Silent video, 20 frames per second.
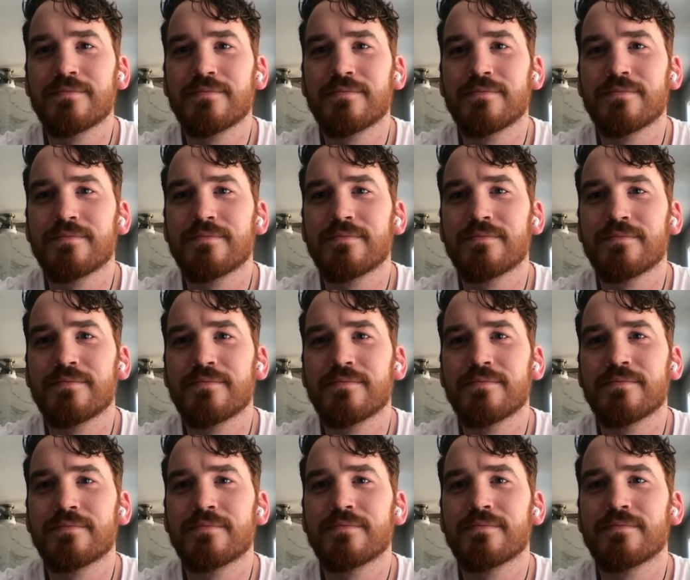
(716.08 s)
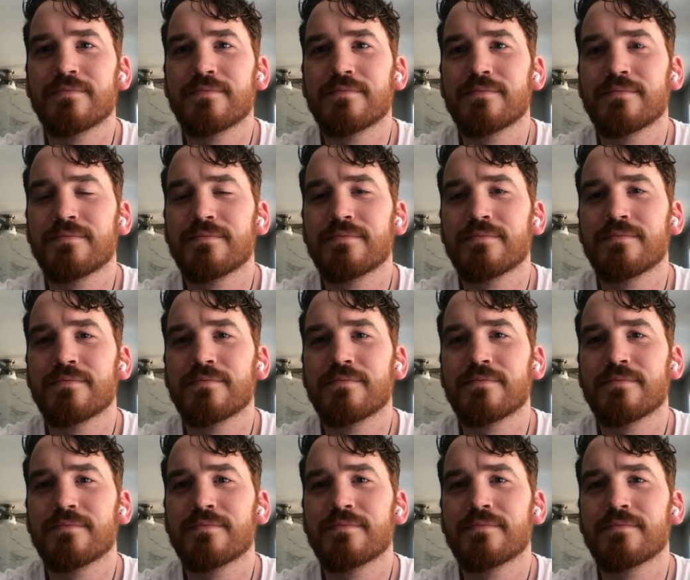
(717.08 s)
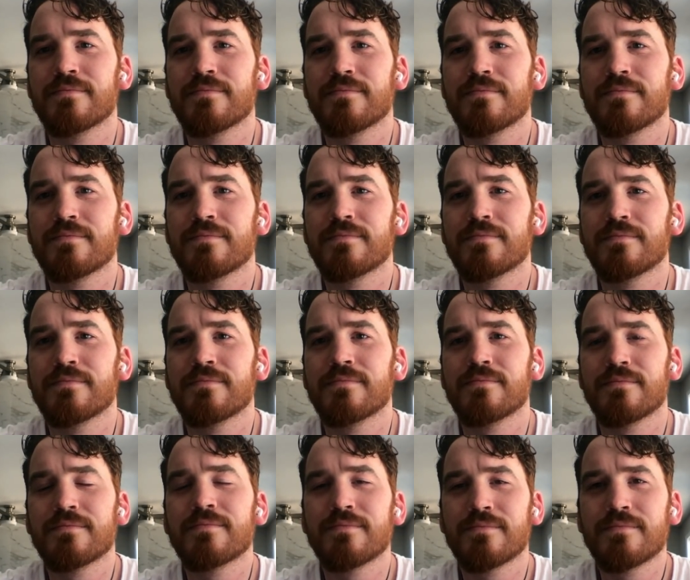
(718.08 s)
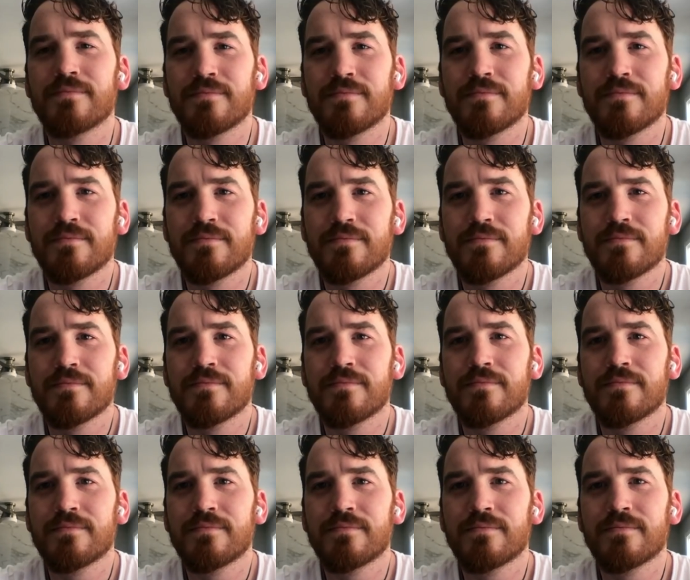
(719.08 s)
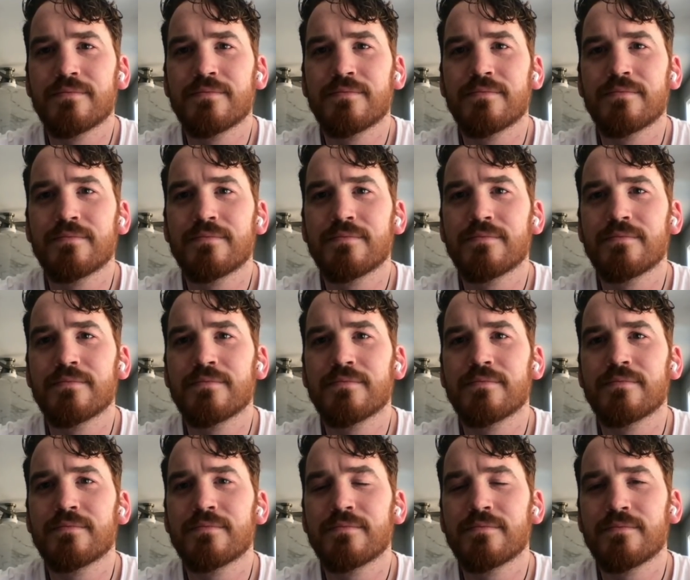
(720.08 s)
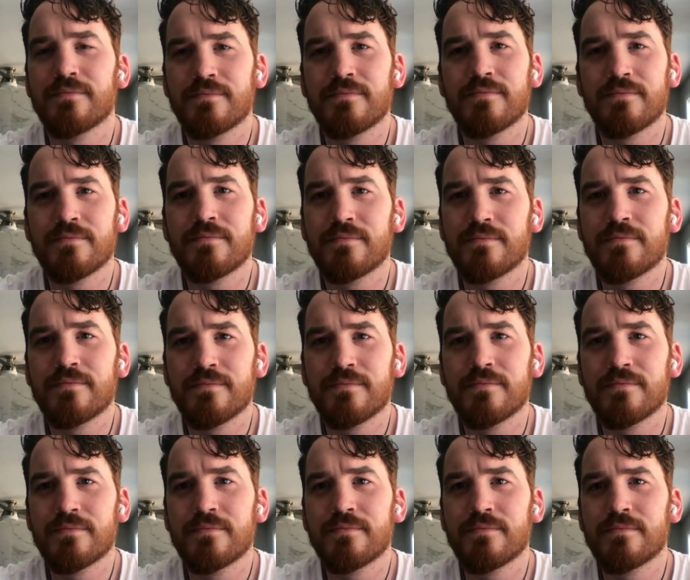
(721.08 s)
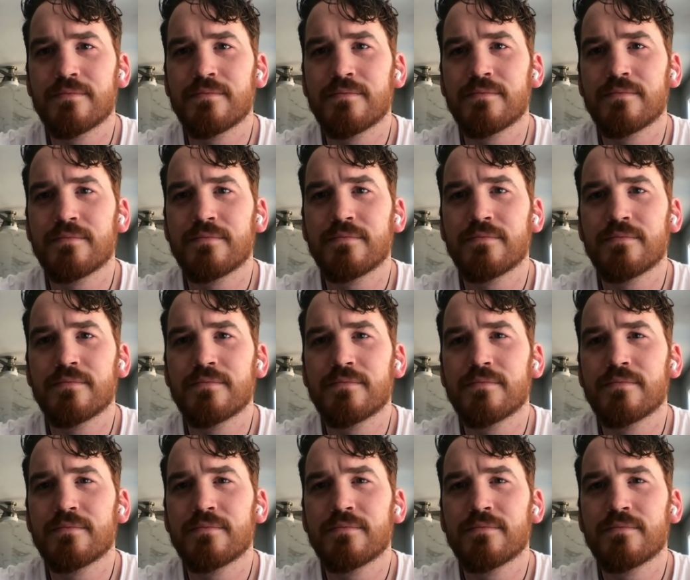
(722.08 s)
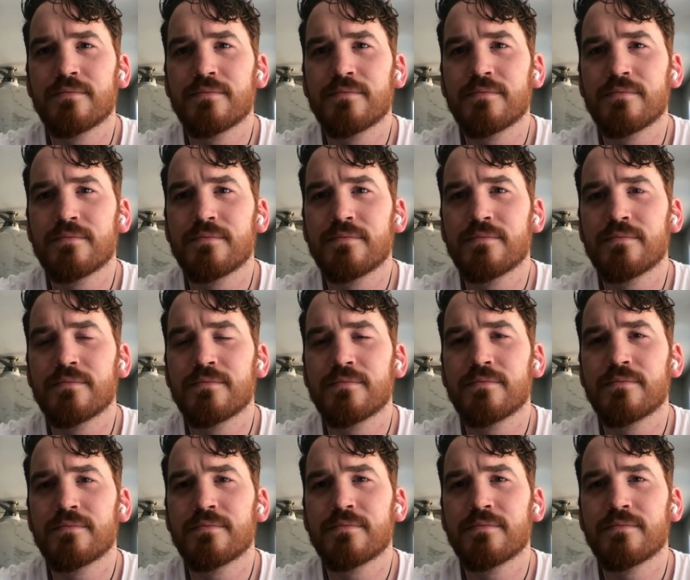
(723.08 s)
[no speech]